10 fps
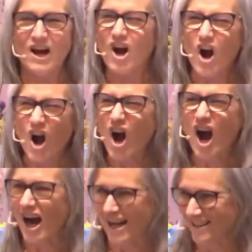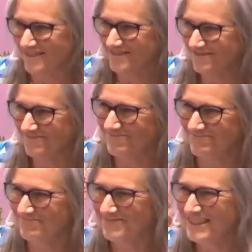Awe.
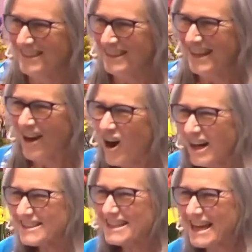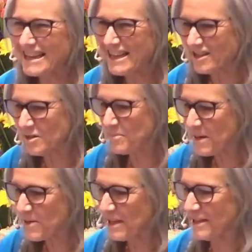Awe is that
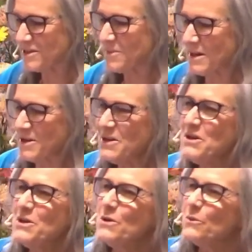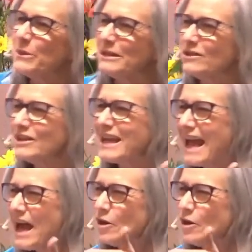experience where we look out